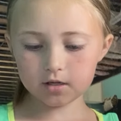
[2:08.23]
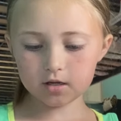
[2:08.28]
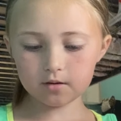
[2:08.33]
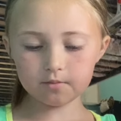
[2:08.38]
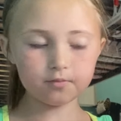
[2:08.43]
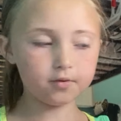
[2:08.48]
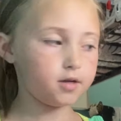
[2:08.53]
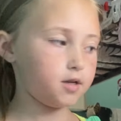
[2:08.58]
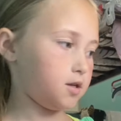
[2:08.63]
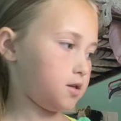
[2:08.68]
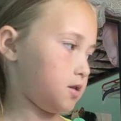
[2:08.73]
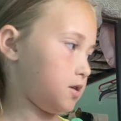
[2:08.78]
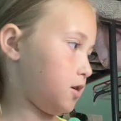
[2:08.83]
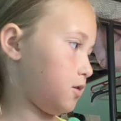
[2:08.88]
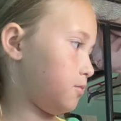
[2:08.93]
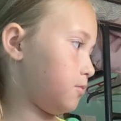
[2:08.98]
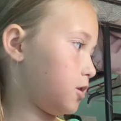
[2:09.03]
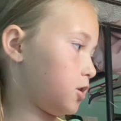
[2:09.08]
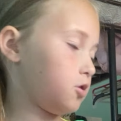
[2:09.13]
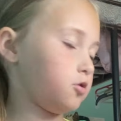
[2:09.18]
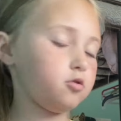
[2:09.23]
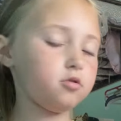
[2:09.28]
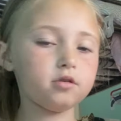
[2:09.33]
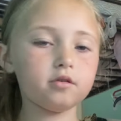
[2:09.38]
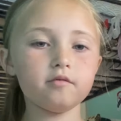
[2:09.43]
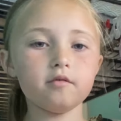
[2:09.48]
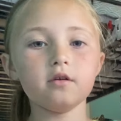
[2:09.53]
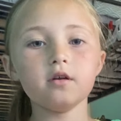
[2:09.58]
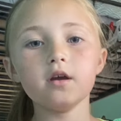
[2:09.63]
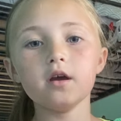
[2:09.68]
in it, but here.
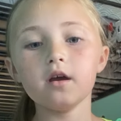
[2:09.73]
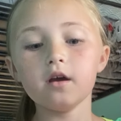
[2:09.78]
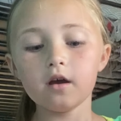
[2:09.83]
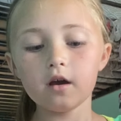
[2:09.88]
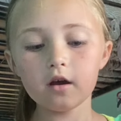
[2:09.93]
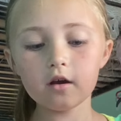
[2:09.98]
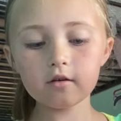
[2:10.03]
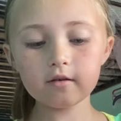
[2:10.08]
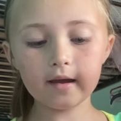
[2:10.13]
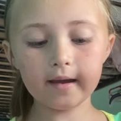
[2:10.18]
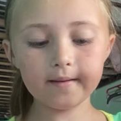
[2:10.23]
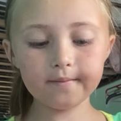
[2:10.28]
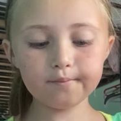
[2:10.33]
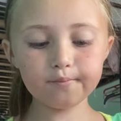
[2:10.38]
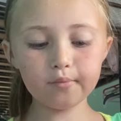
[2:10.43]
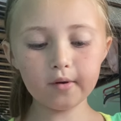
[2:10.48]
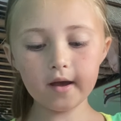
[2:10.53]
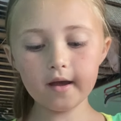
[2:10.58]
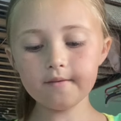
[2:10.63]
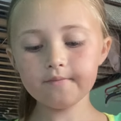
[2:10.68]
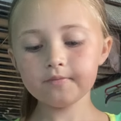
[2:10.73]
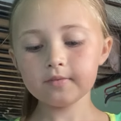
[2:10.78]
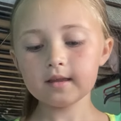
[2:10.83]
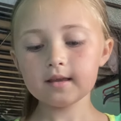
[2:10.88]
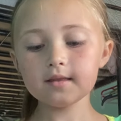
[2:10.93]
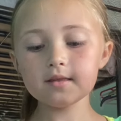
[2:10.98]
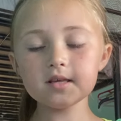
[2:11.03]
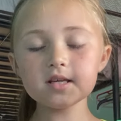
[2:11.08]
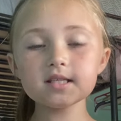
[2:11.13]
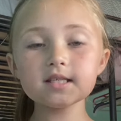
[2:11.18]
Okay, but
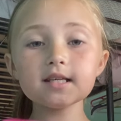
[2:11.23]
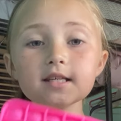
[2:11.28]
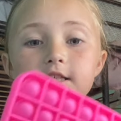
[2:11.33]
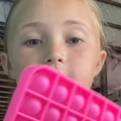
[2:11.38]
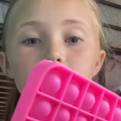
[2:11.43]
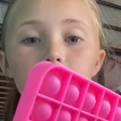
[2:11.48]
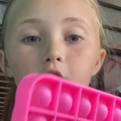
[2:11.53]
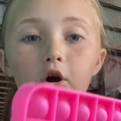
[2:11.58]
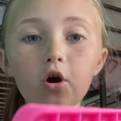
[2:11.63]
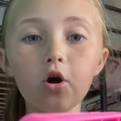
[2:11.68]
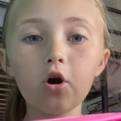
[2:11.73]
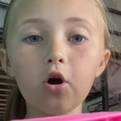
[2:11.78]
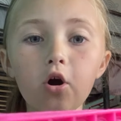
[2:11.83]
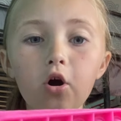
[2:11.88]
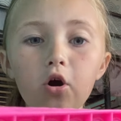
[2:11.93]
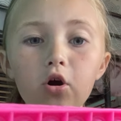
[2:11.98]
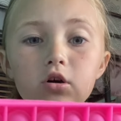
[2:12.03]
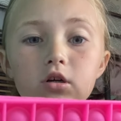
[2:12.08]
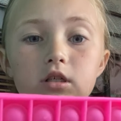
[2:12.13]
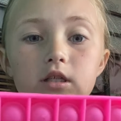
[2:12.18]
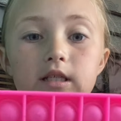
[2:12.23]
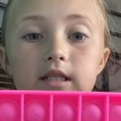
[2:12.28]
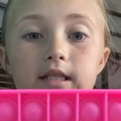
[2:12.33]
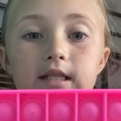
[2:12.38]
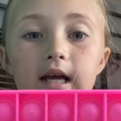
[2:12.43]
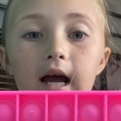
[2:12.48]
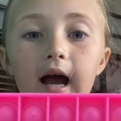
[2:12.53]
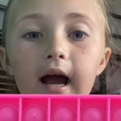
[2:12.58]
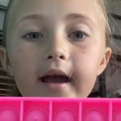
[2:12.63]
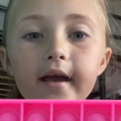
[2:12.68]
this is the hard
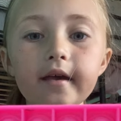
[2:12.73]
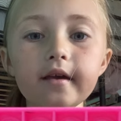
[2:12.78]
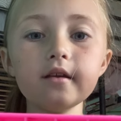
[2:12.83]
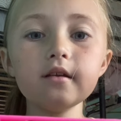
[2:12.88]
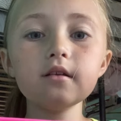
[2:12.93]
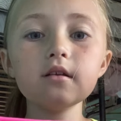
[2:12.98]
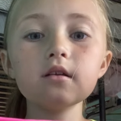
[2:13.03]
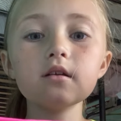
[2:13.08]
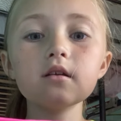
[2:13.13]
side.